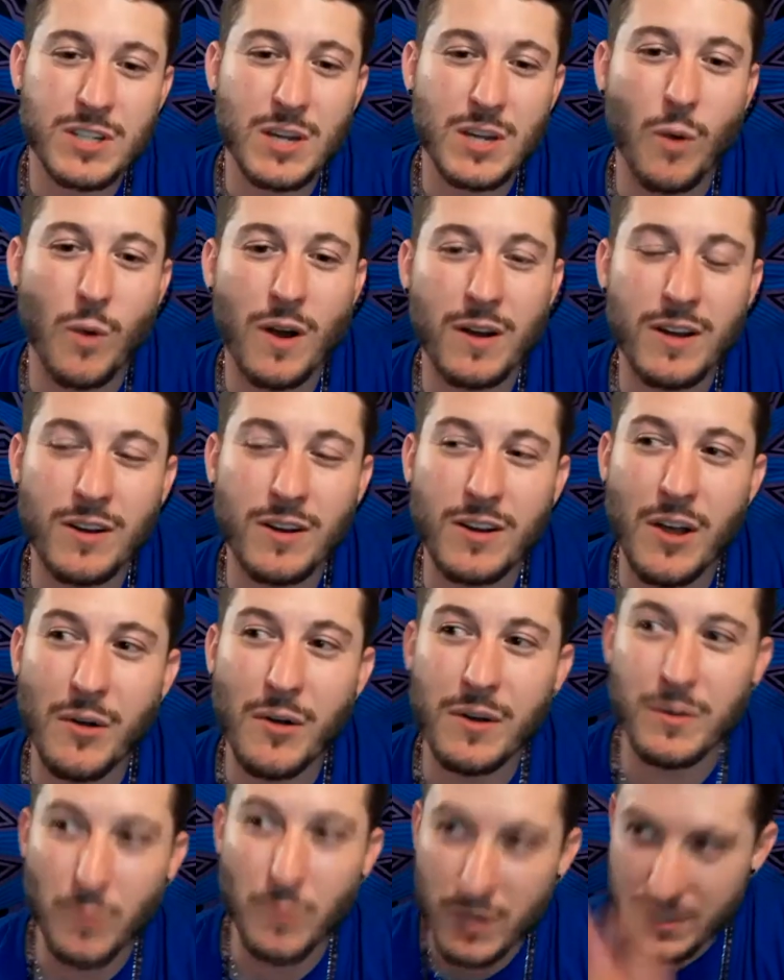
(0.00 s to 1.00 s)
you're going.
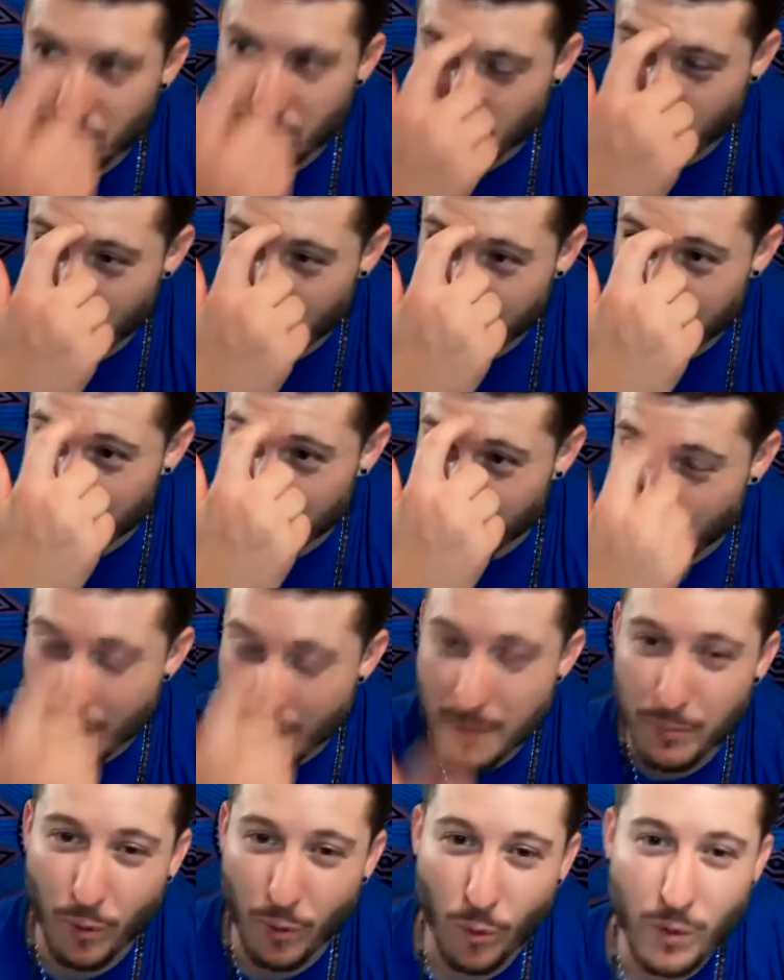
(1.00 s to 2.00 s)
What's really a great
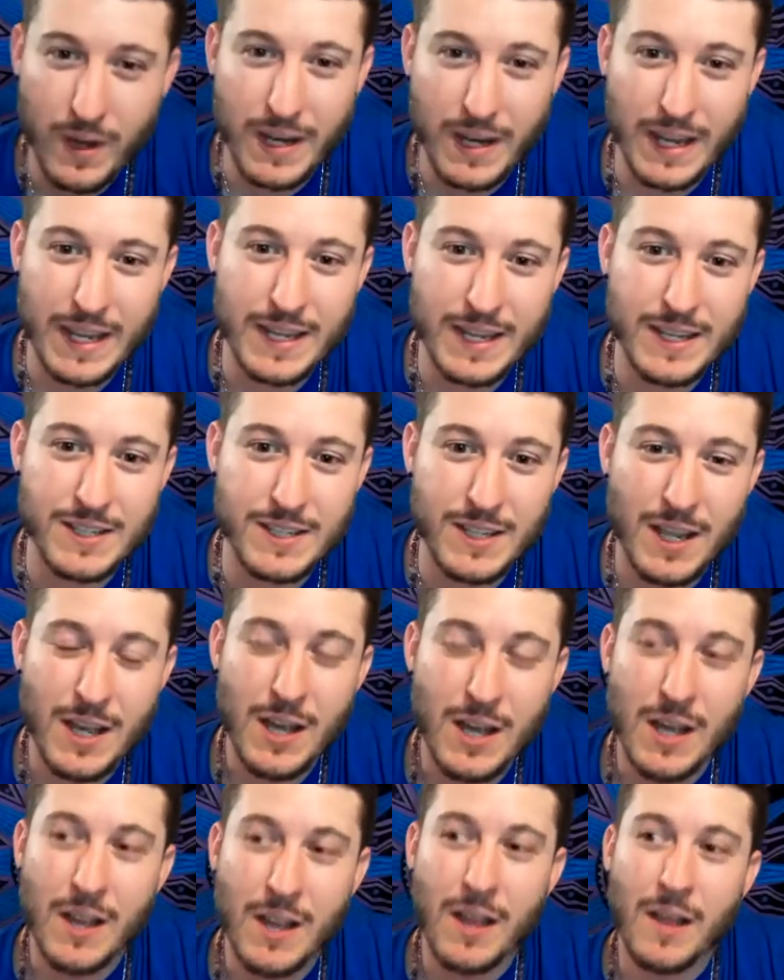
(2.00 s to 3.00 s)
point is
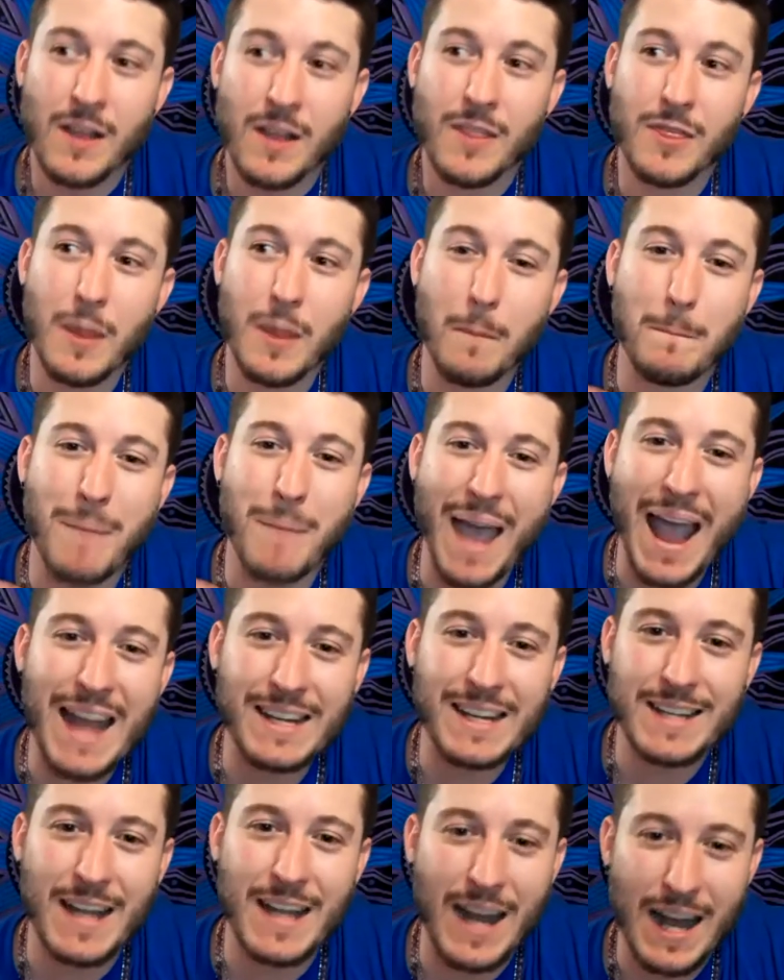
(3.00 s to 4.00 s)
the bad
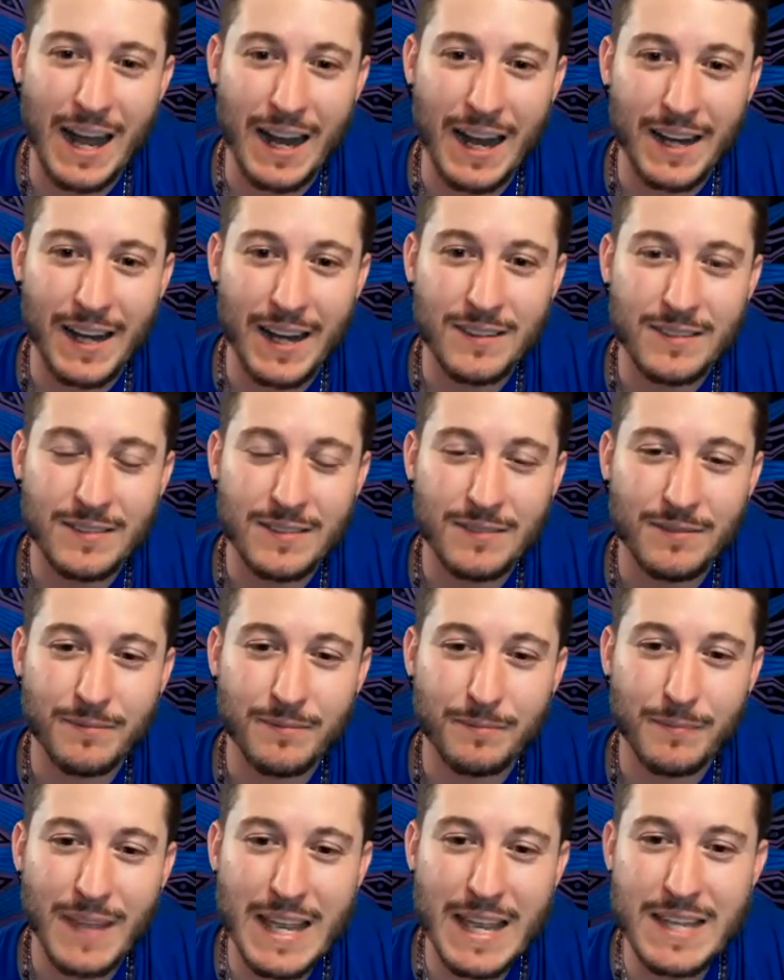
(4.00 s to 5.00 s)
guy
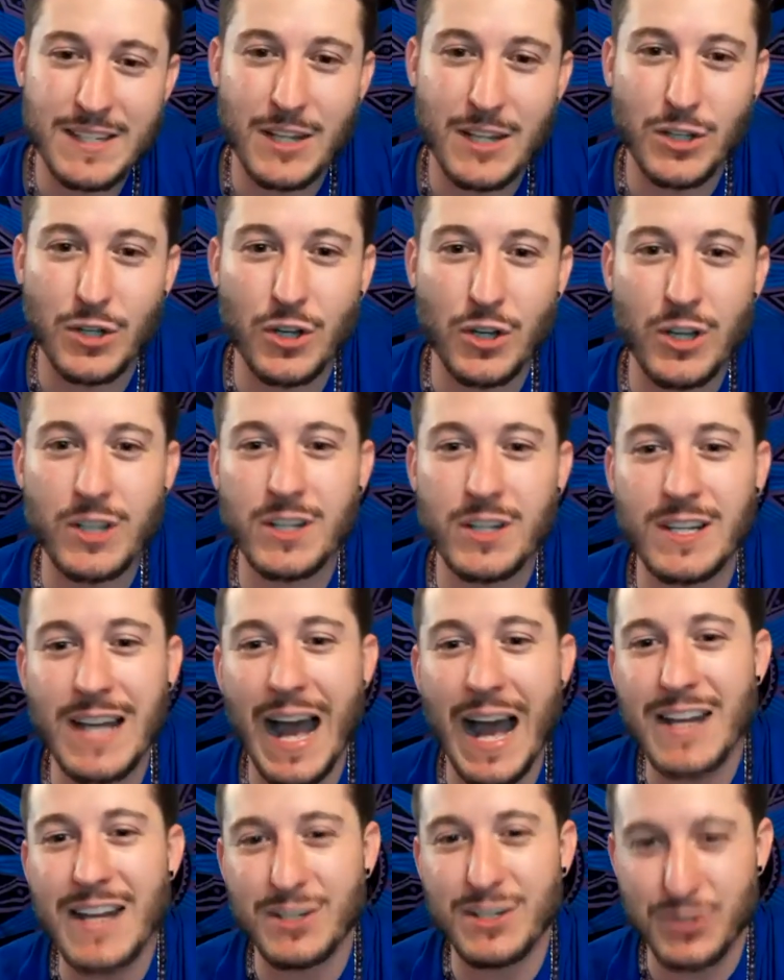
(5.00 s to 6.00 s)
is a good
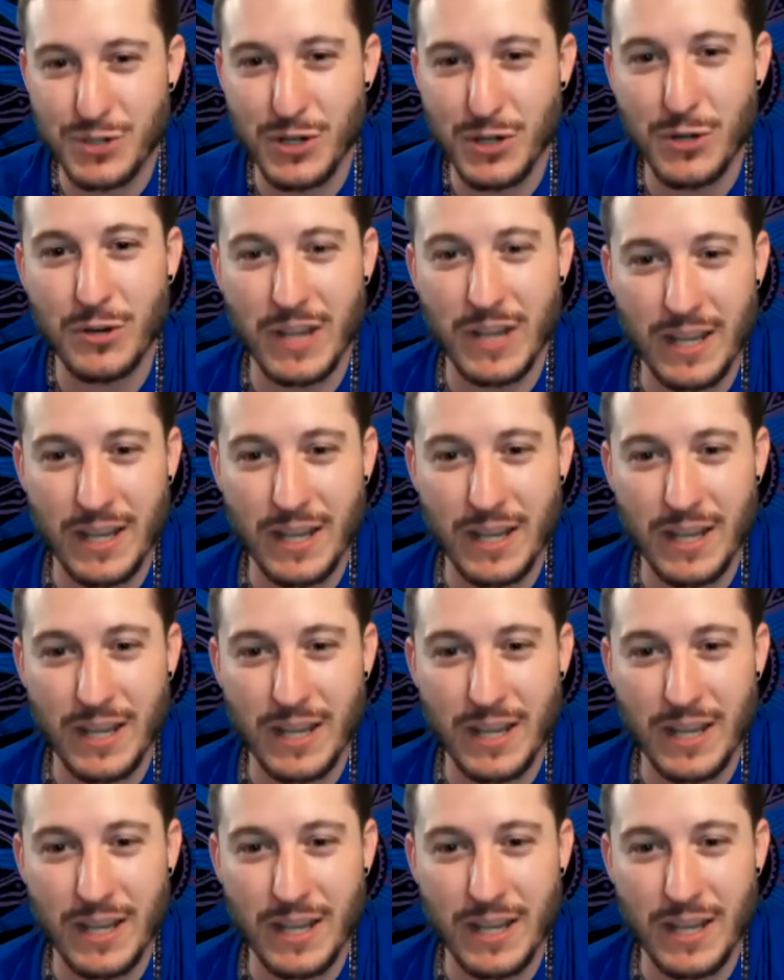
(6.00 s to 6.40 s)
guy's duty.